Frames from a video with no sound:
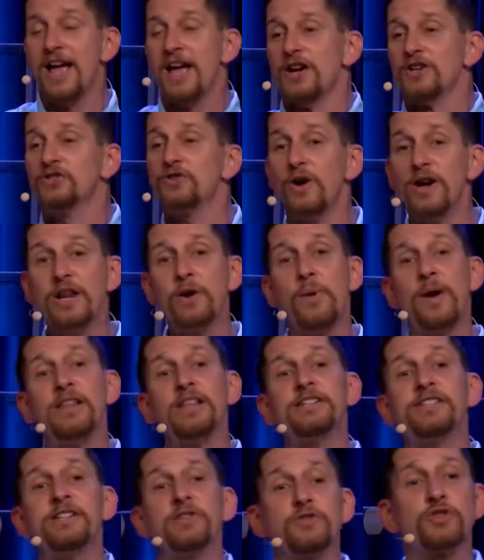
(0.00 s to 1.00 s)
So, anyway,
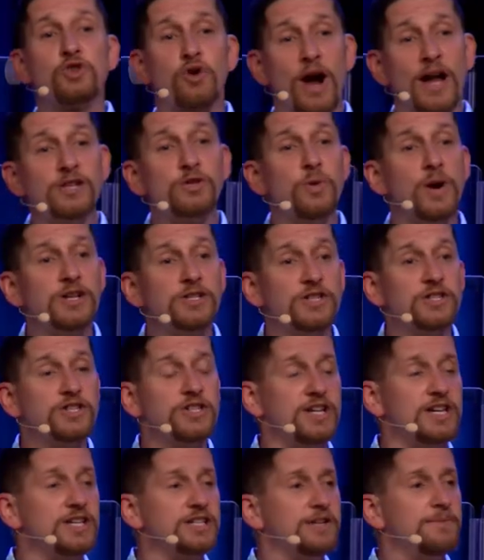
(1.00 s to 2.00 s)
listen, it graduation
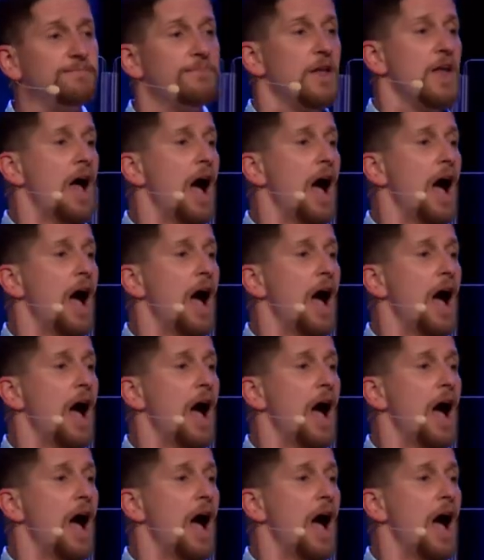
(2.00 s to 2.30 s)
season.